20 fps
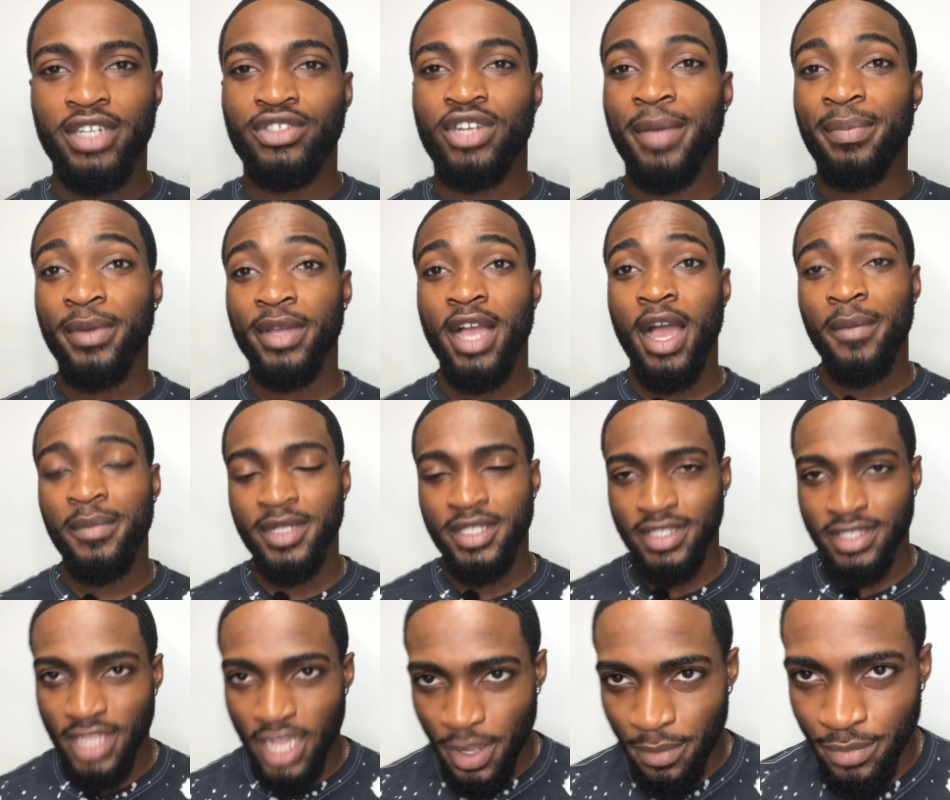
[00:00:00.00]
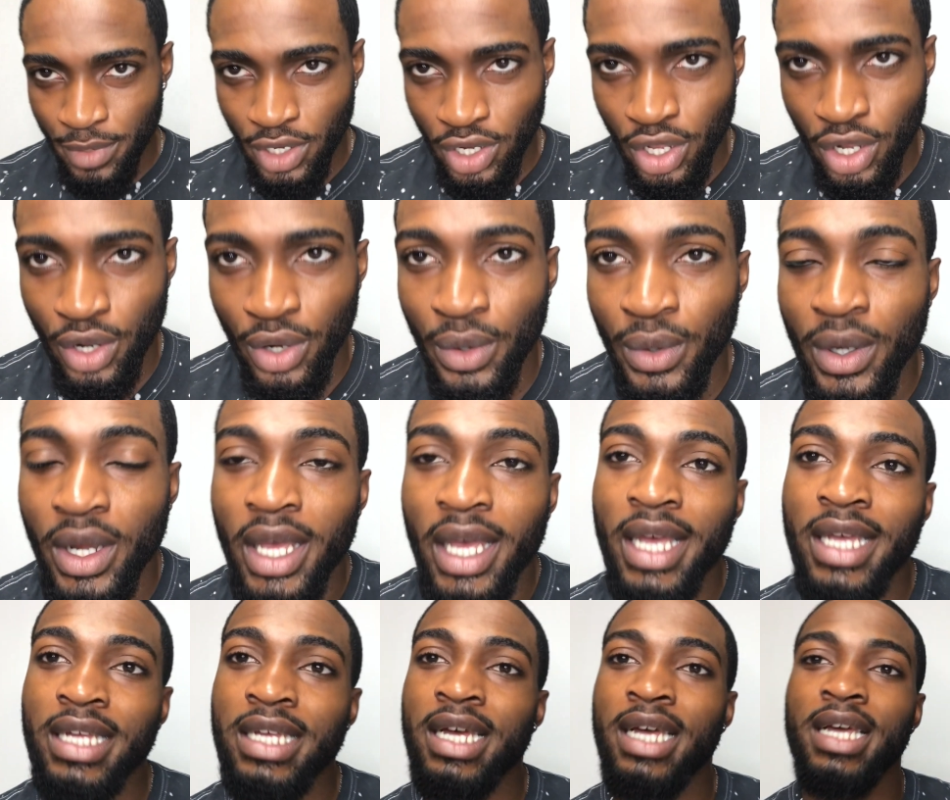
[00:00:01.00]
Drop your comments down below,
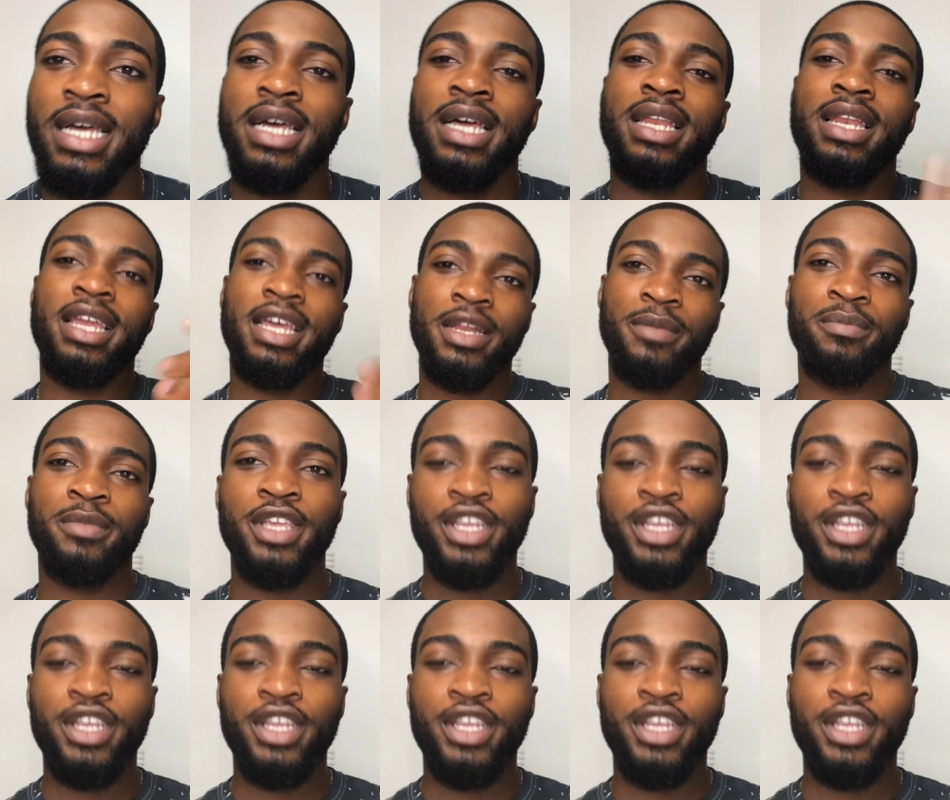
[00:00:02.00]
letting